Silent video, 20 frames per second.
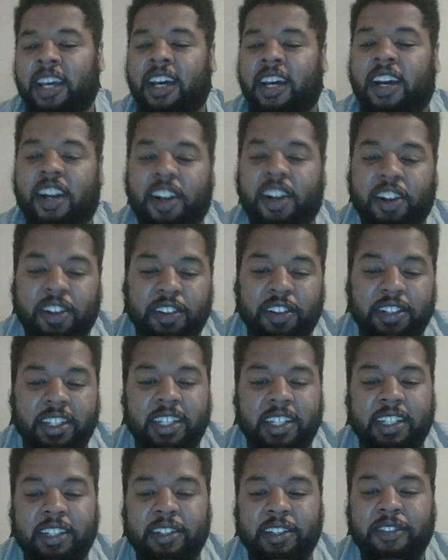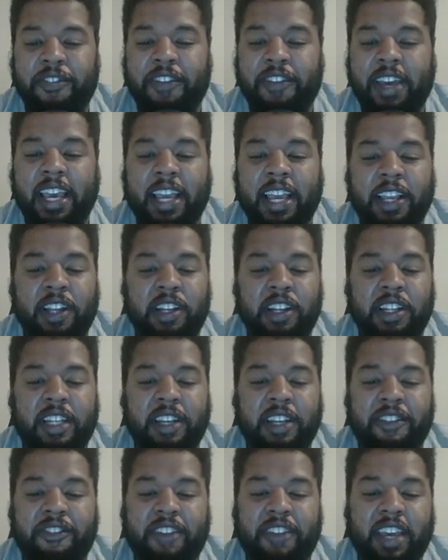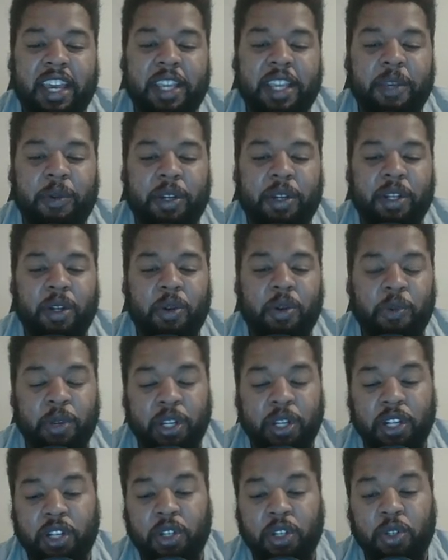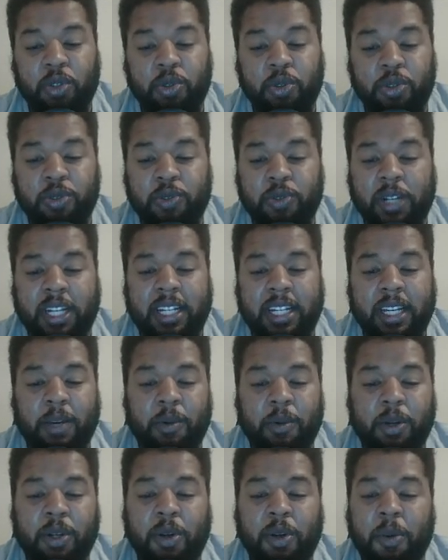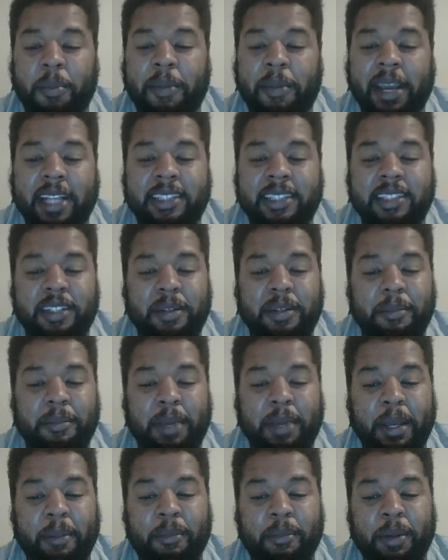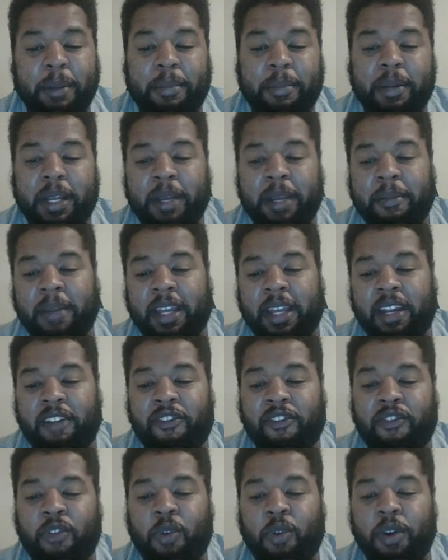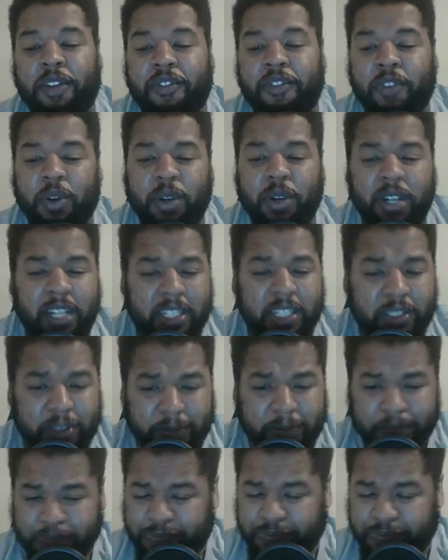Early little value. Look at value with no real news right now. I want to go back to the Bembry play, man, at 4,400.